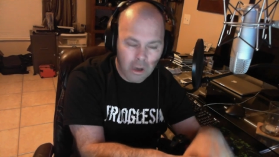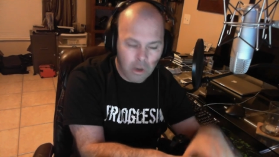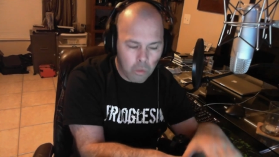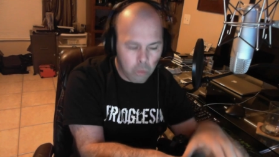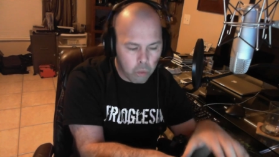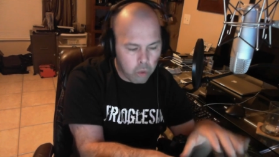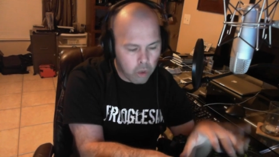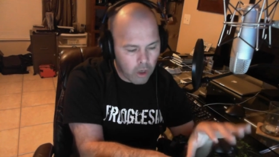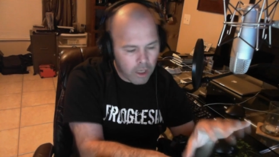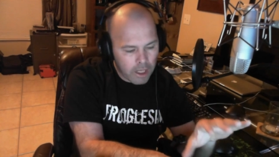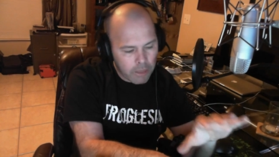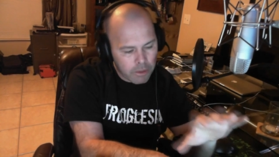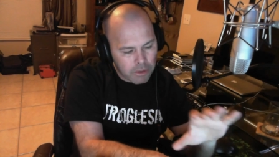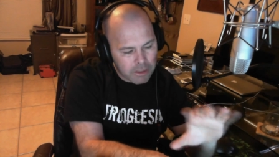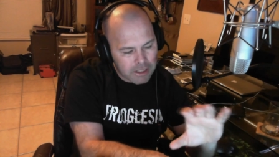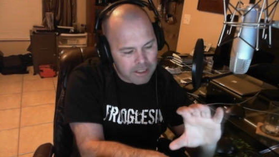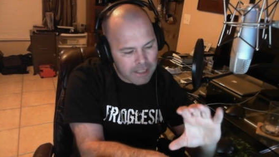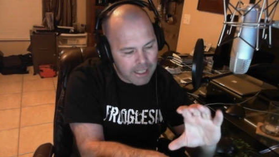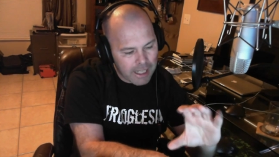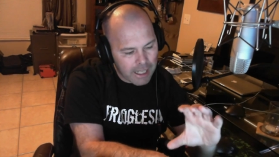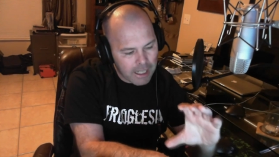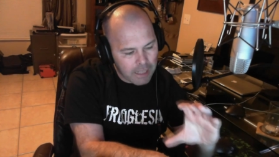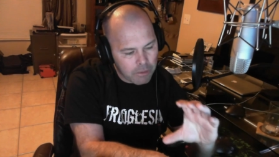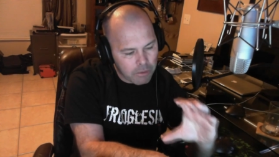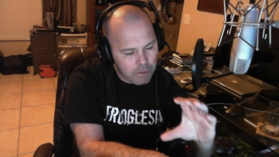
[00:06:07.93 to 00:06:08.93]
What I was
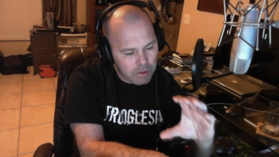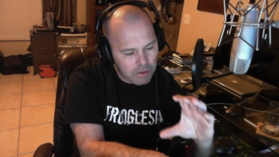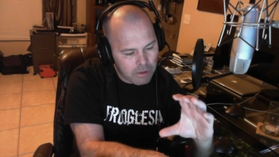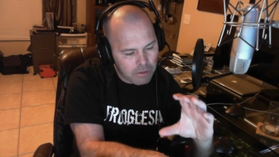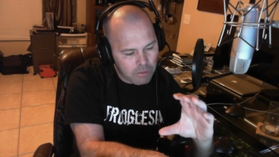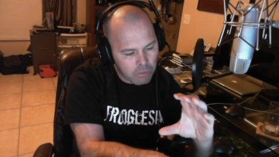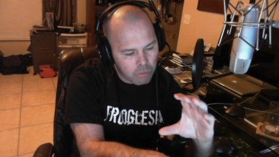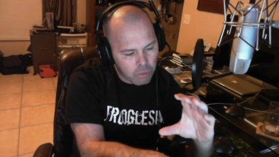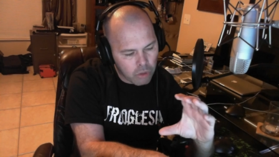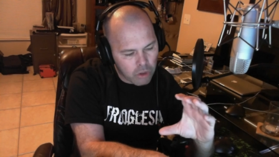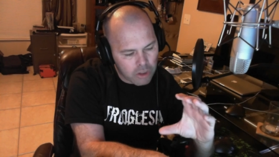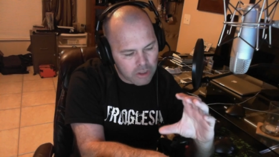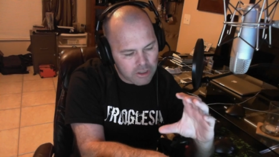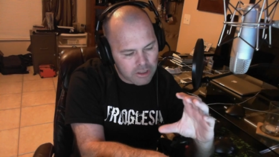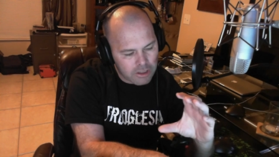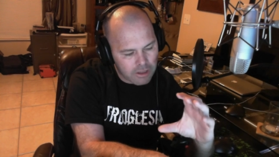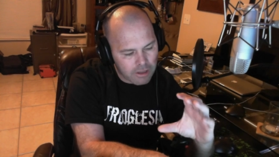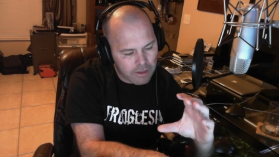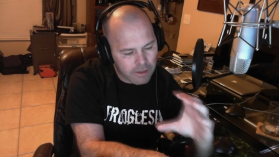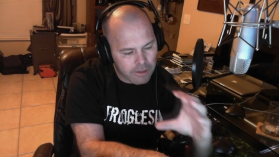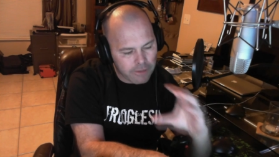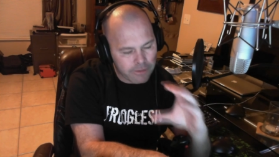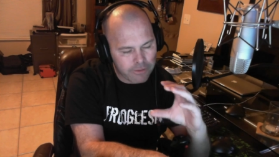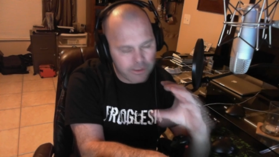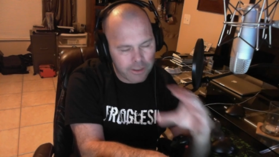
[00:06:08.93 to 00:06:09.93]
getting with, was
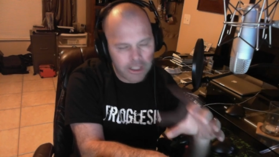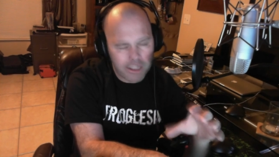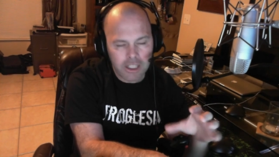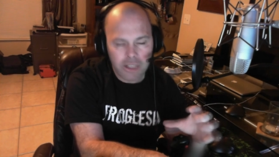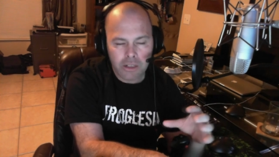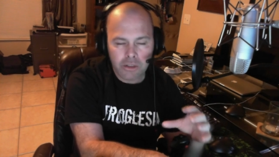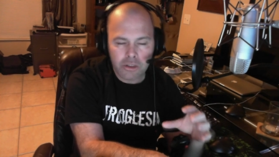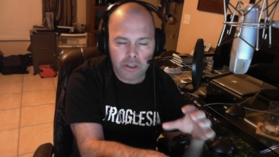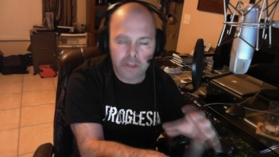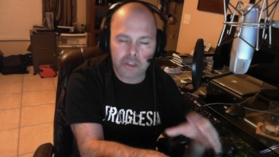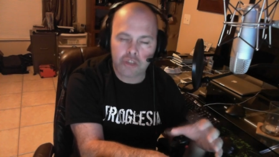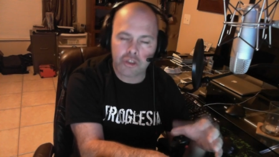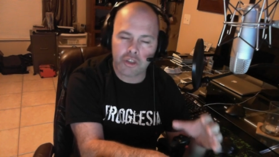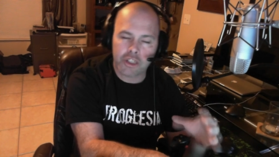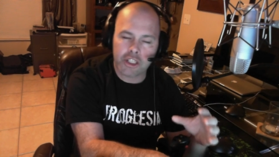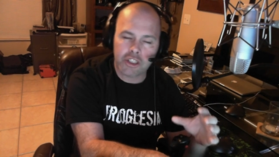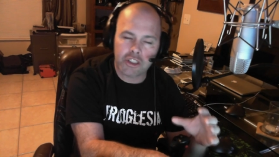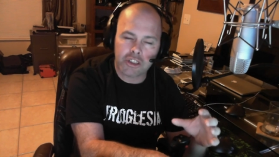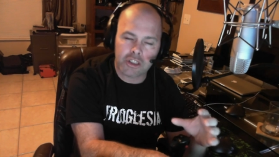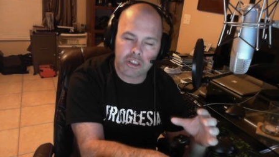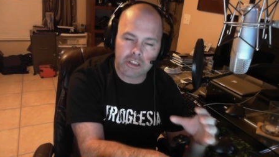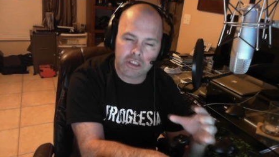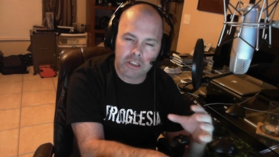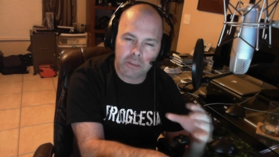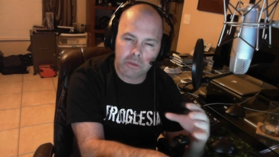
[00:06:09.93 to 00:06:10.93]
the video and the
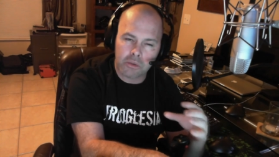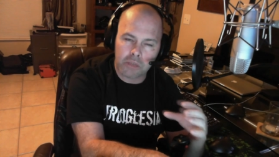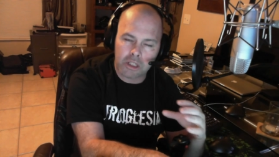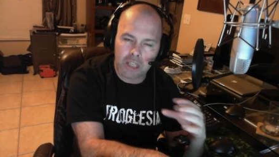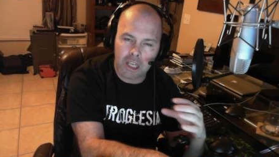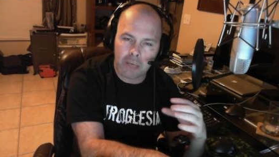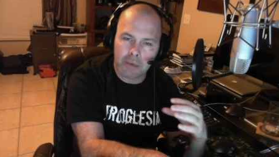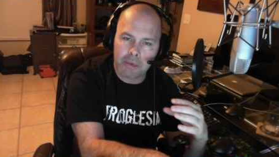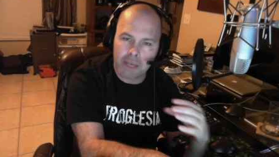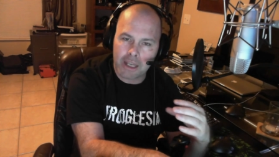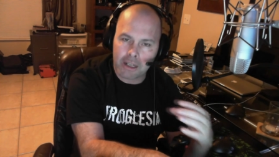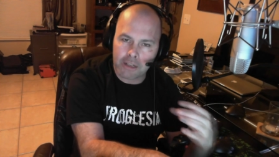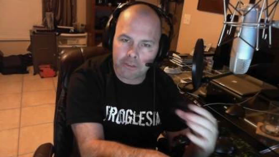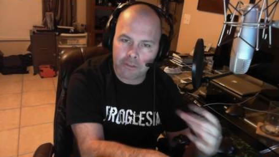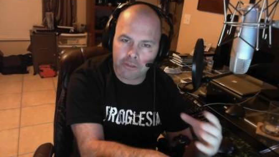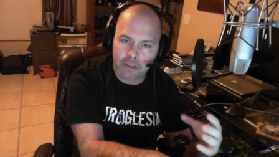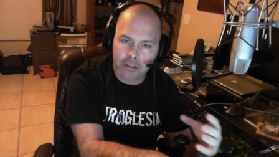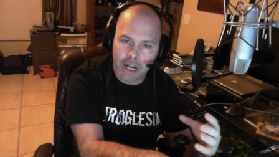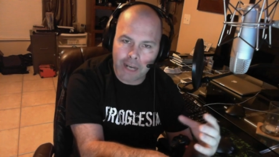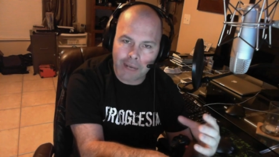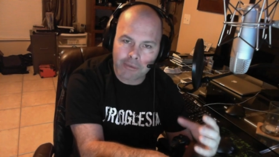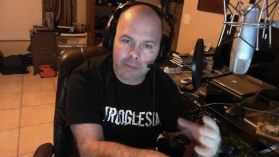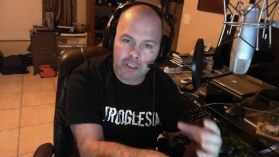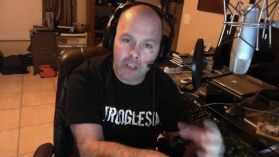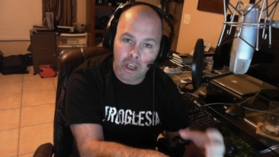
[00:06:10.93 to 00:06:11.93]
screenshots that were coming out of
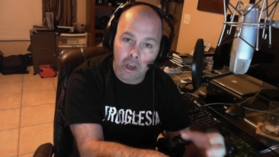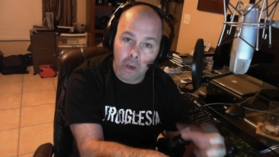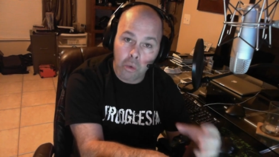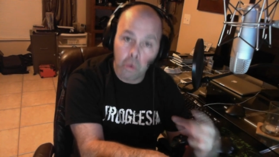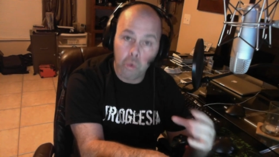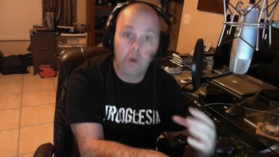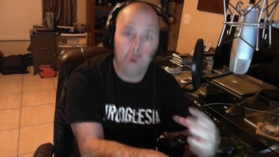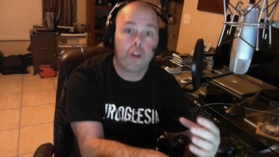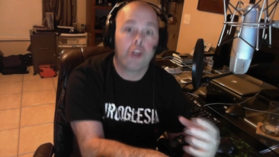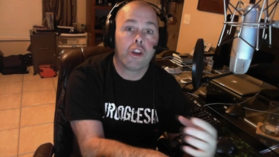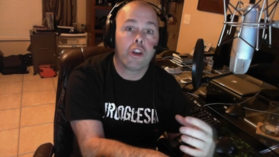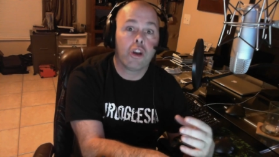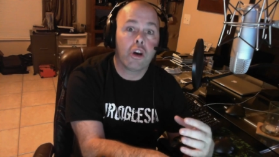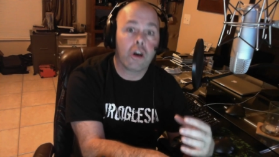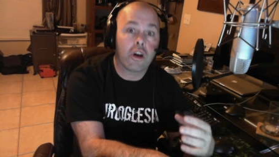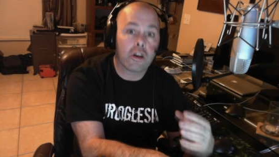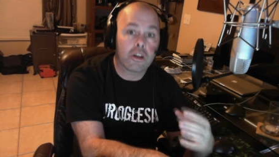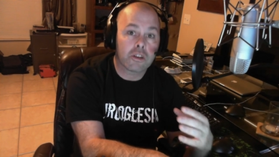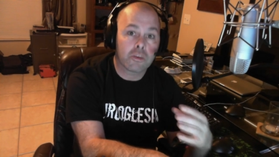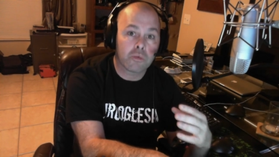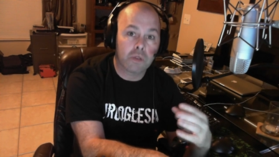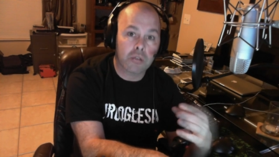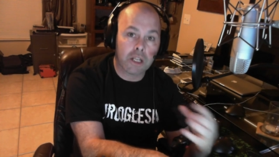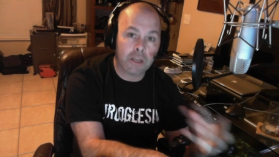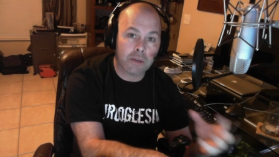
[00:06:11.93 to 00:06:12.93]
Fraps were
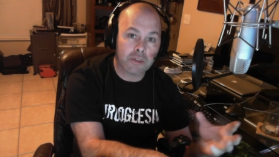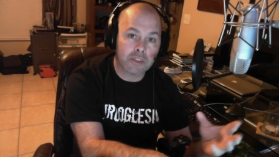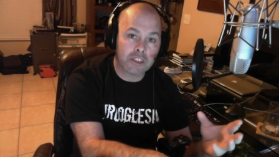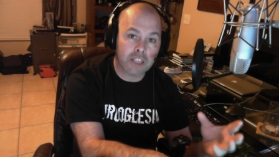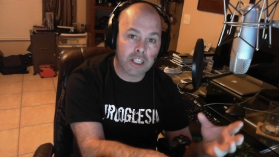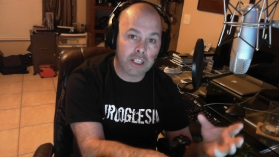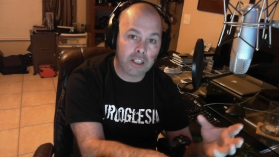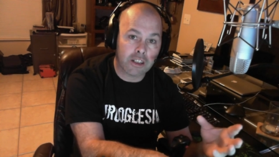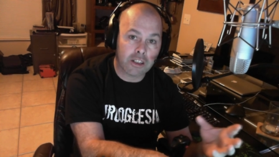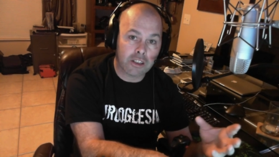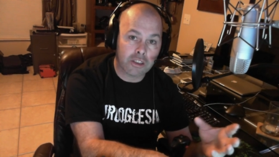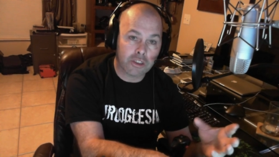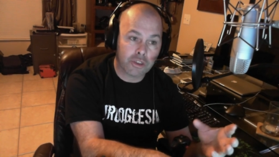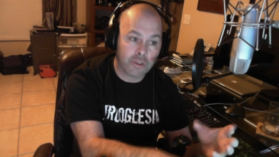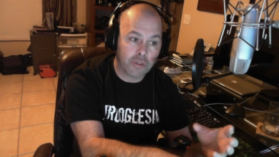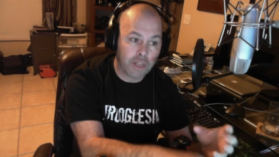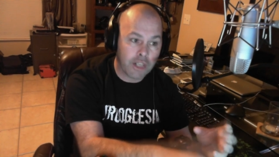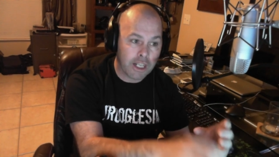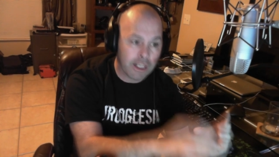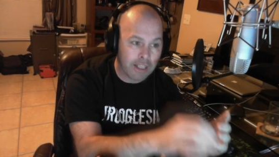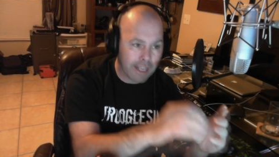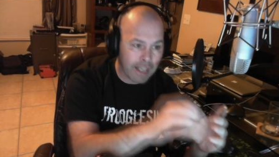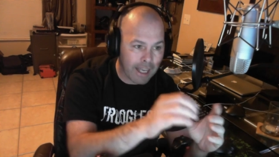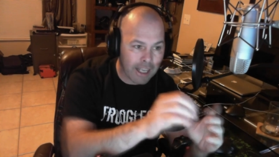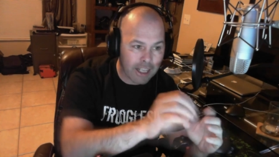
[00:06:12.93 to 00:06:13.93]
not what I was seeing on the
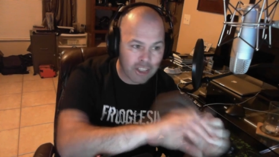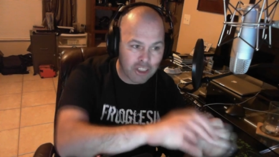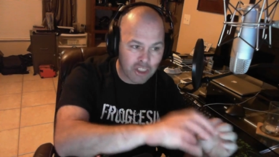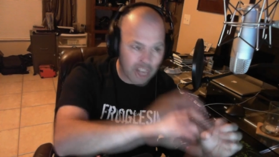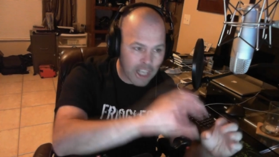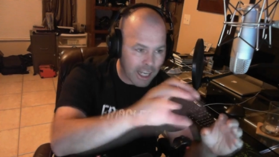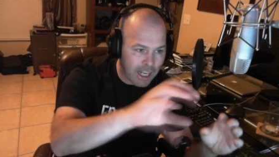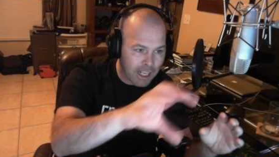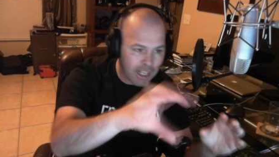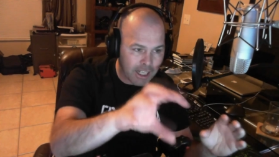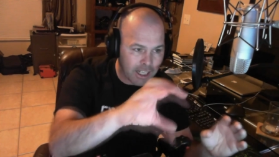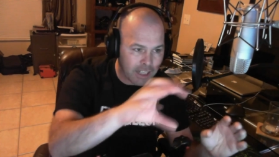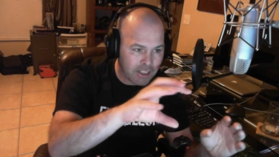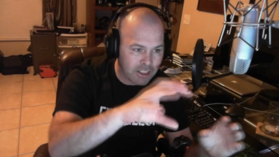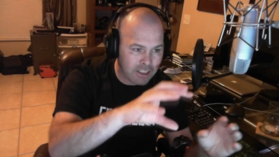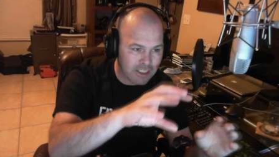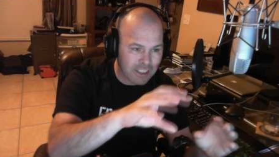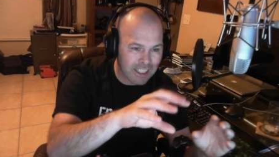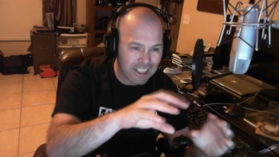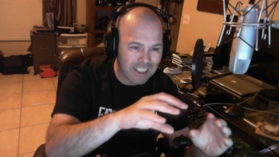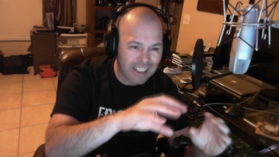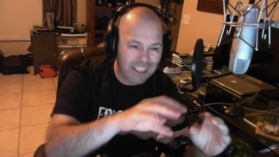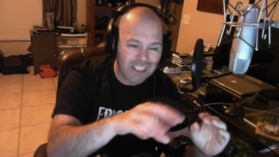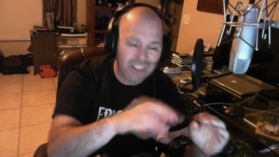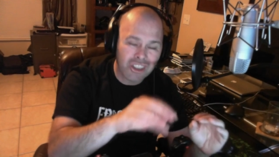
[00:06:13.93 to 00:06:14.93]
screen. They had jagged edges,
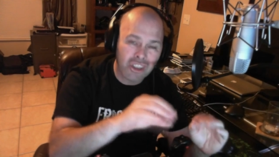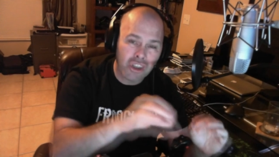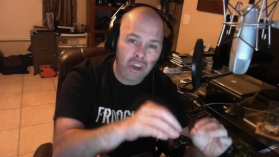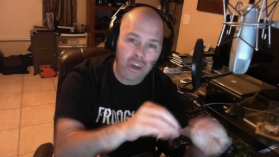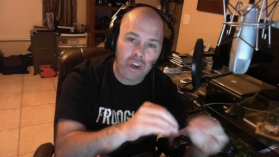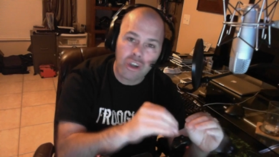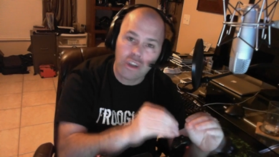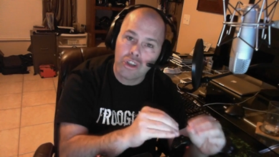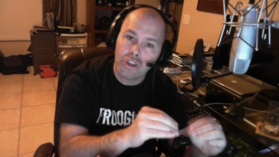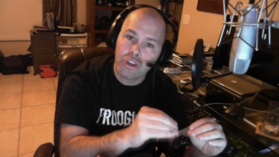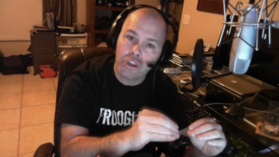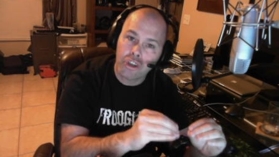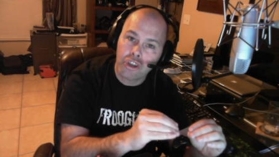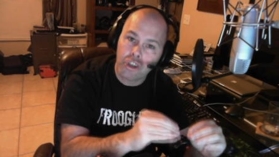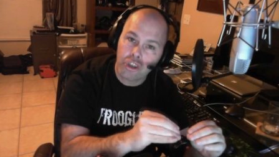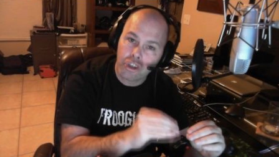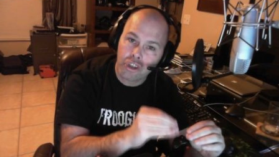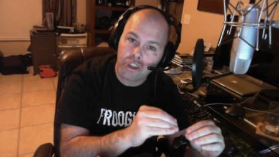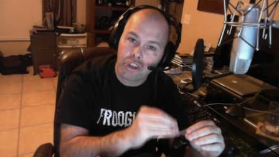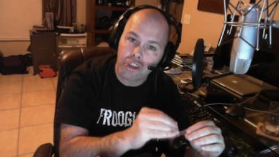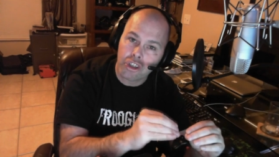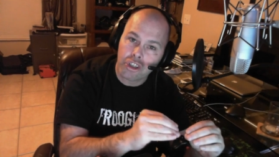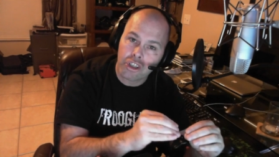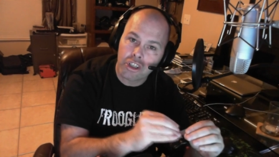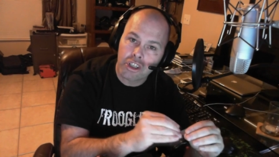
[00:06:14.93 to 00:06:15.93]
they did not look
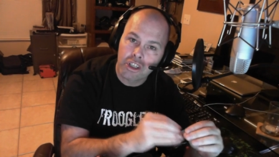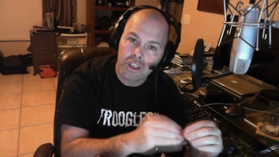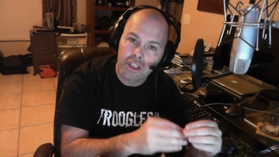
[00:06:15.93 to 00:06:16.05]
good.